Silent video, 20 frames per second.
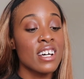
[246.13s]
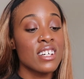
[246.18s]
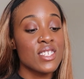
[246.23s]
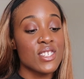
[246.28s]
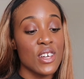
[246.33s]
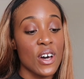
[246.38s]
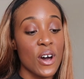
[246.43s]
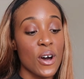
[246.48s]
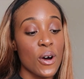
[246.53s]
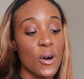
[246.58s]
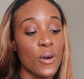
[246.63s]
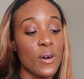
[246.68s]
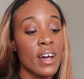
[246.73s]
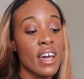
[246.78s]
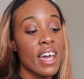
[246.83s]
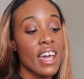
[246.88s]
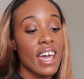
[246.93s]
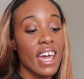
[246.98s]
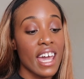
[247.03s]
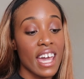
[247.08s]
So
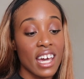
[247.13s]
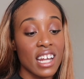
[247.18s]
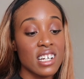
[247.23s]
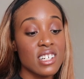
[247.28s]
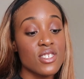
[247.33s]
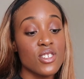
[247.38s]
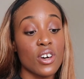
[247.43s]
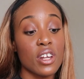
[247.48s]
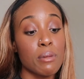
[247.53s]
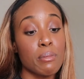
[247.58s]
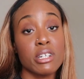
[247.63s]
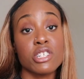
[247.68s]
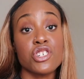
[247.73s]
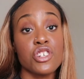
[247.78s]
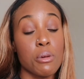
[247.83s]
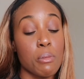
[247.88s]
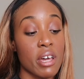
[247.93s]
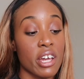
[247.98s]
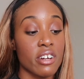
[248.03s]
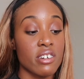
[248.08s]
Anna is on a
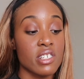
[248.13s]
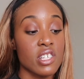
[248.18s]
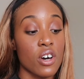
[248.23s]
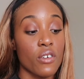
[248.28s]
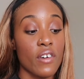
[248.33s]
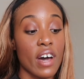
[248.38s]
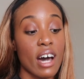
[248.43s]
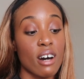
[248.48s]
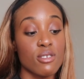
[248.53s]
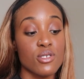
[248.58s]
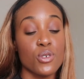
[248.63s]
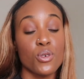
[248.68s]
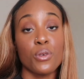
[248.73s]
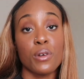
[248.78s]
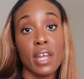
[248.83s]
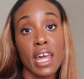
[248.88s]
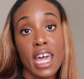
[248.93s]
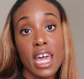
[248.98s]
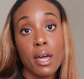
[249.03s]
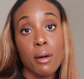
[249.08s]
mission to make herself a
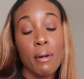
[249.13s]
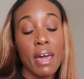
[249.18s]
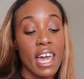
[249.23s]
household name,